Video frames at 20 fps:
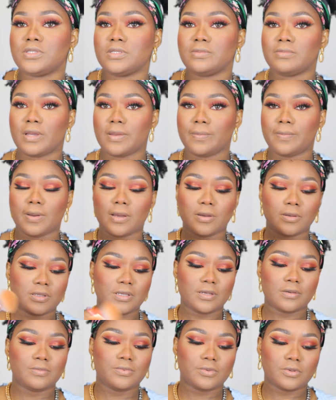using my
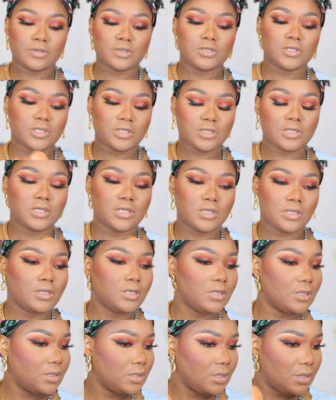powder brush
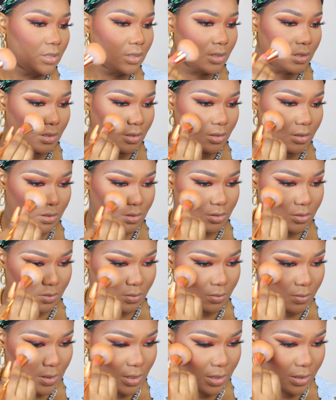
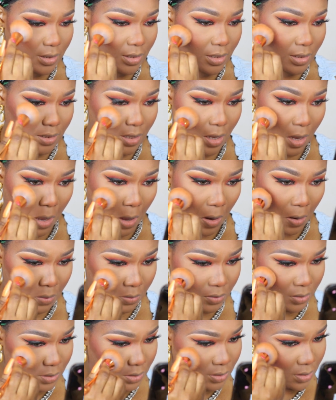to blend that
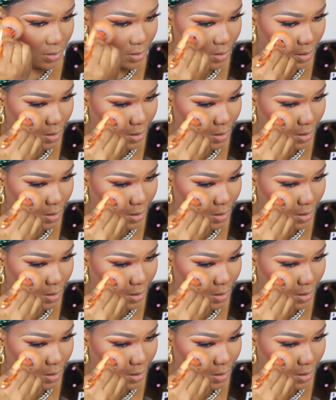out.